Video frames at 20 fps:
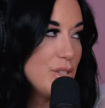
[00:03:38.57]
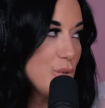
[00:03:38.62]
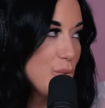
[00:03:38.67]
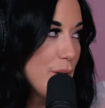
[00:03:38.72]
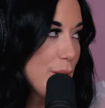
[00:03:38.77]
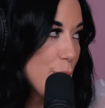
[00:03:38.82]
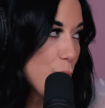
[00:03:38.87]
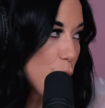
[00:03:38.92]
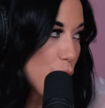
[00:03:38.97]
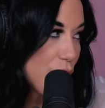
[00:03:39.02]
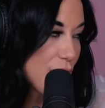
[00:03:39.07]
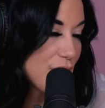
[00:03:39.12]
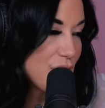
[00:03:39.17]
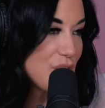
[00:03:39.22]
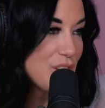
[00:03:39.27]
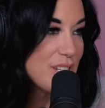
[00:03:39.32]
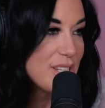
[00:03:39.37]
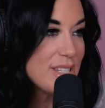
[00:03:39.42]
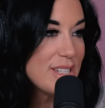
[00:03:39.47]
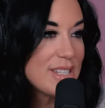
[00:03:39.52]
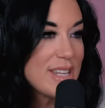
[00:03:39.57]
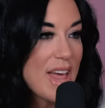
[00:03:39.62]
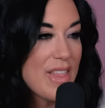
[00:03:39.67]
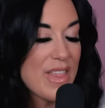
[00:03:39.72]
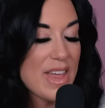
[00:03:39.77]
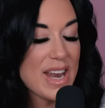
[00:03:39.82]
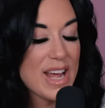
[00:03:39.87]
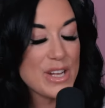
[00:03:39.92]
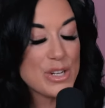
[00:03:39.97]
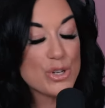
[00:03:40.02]
doing mortgages,
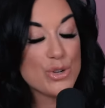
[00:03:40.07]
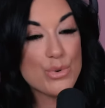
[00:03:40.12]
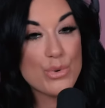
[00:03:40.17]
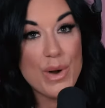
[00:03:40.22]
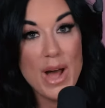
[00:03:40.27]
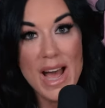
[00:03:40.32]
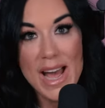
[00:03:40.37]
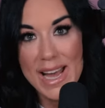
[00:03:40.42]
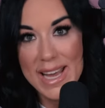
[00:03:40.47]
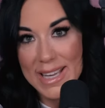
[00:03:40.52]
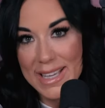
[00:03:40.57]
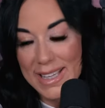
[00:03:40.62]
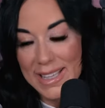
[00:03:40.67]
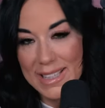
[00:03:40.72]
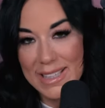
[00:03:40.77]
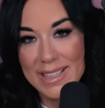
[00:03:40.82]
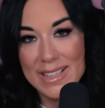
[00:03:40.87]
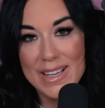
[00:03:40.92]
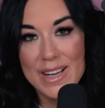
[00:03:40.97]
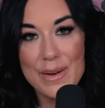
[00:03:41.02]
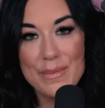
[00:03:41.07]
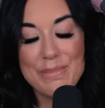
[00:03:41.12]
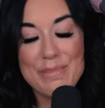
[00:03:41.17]
and then I tried